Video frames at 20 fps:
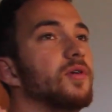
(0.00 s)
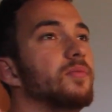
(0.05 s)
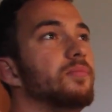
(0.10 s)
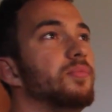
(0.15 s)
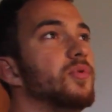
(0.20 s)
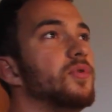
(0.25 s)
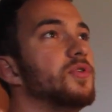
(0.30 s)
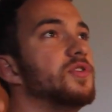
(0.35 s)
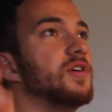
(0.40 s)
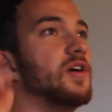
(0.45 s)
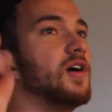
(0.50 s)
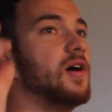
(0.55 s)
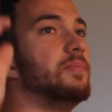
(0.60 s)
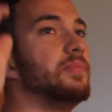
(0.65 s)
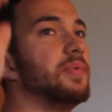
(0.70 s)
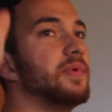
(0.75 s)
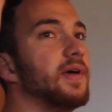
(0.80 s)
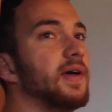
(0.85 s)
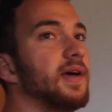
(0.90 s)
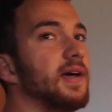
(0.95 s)
you push
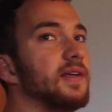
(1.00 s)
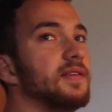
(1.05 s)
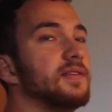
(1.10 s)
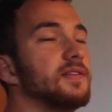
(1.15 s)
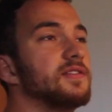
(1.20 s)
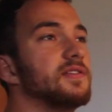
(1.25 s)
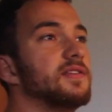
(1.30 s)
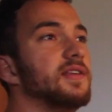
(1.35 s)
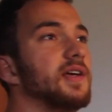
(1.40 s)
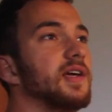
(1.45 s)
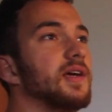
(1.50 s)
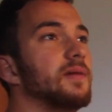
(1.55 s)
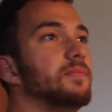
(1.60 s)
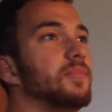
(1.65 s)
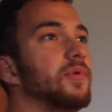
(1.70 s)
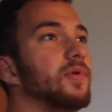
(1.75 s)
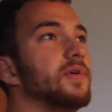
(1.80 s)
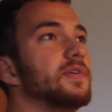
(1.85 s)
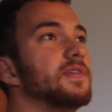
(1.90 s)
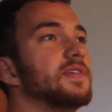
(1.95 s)
up and the sticking
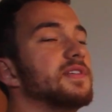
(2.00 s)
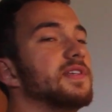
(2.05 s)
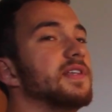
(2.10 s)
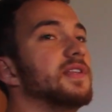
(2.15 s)
point is